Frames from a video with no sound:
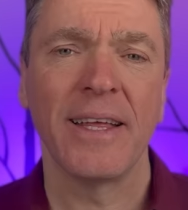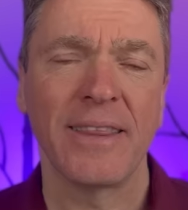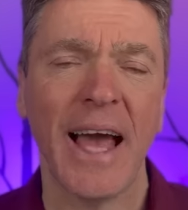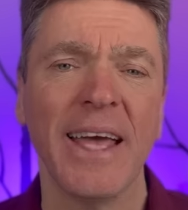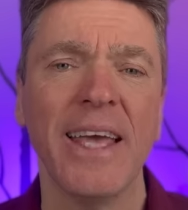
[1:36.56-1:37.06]

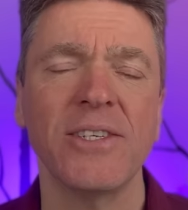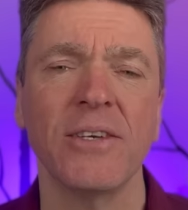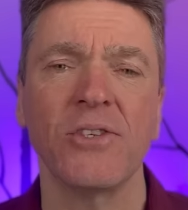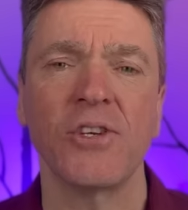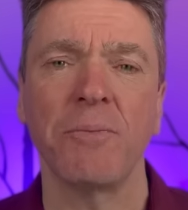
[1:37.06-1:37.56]
That
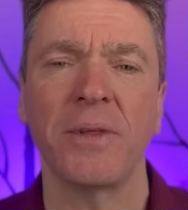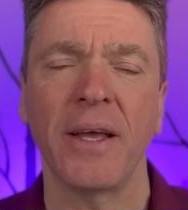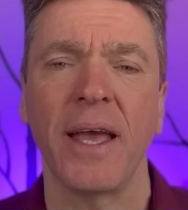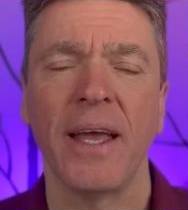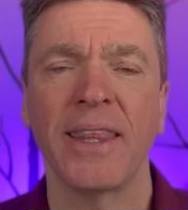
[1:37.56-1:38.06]
isn't
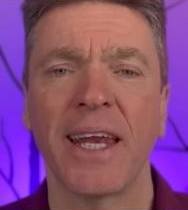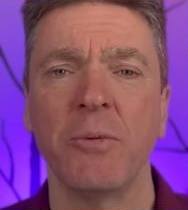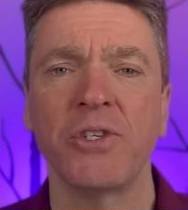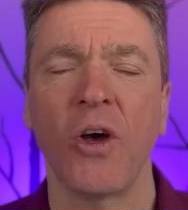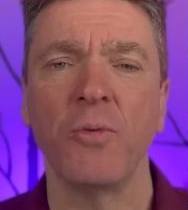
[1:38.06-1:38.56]
something that he
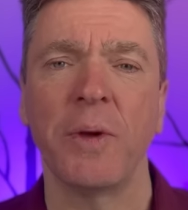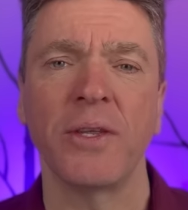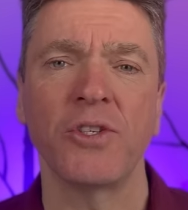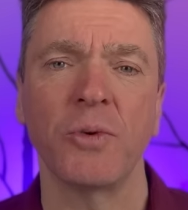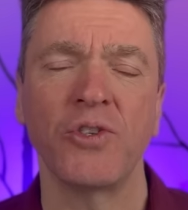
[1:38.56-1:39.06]
was
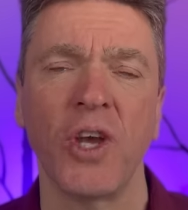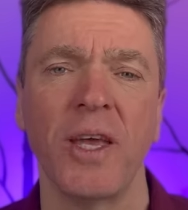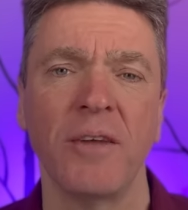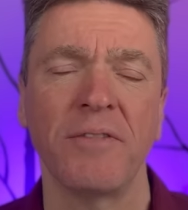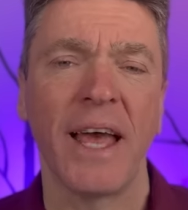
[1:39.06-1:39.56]
hoping to
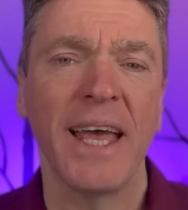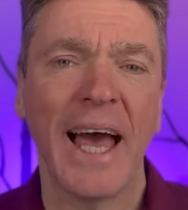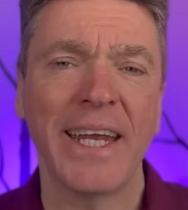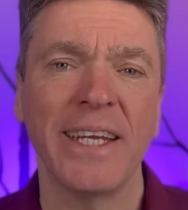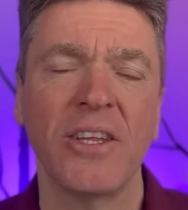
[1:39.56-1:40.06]
achieve.
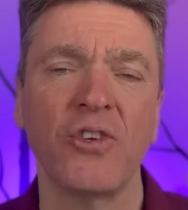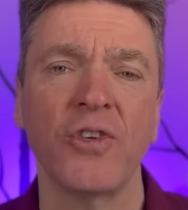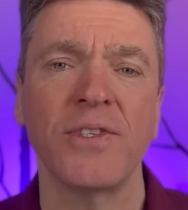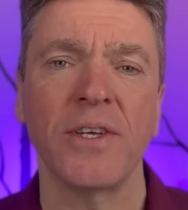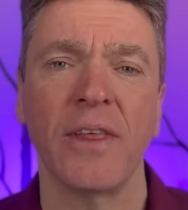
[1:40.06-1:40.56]
And in addition to